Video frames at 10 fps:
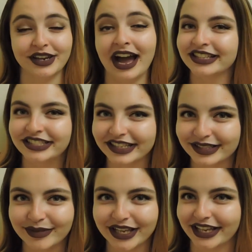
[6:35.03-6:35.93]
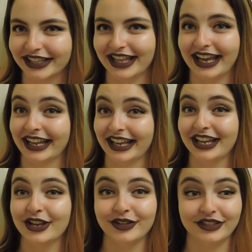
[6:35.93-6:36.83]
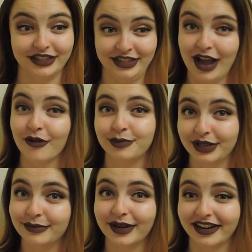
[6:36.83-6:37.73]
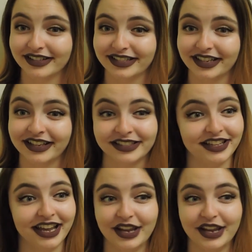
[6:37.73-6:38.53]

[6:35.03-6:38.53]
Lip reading: Not just me. Like, that would be embarrassing, because